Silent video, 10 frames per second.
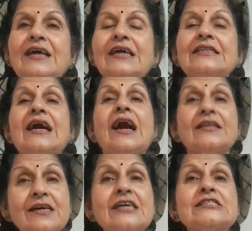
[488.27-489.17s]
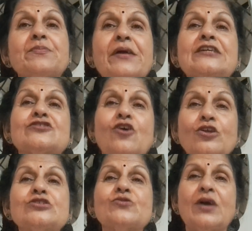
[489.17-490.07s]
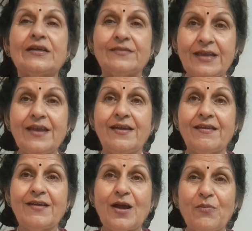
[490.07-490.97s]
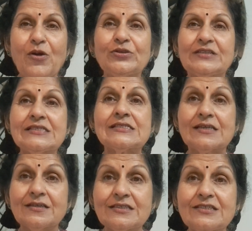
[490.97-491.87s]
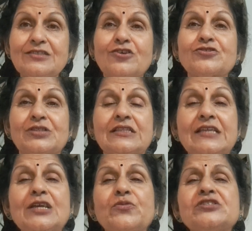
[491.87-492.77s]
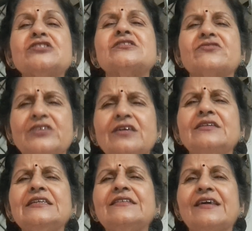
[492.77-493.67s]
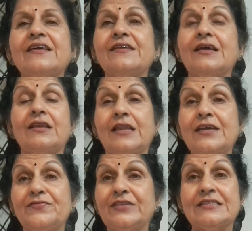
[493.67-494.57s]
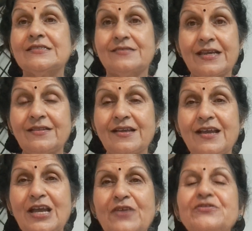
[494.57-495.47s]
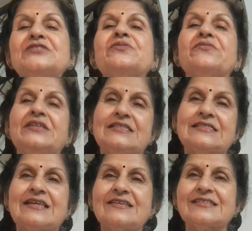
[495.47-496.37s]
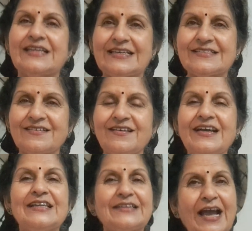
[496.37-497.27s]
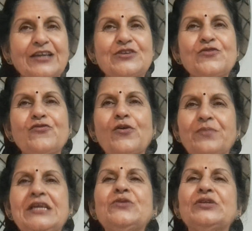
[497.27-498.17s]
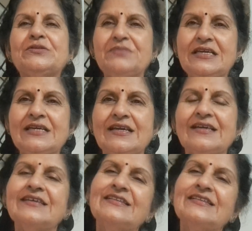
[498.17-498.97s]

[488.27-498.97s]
The other aspects also are there about this certain, or the thing which is really there in our life, that is death, which we will discuss later. Thank you for being with me.